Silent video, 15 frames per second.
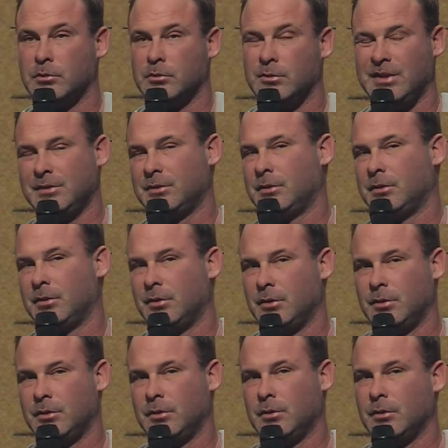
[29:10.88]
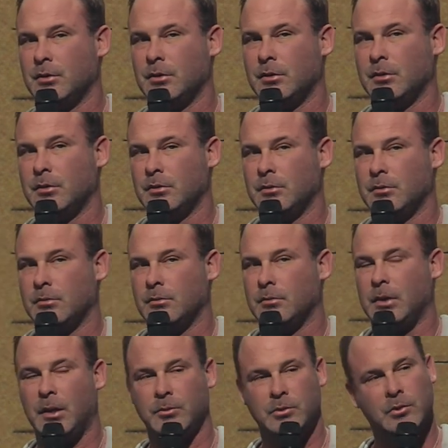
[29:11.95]
What?
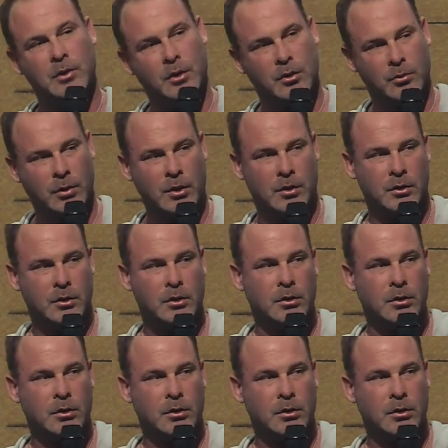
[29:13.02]
But I'm doing all the work.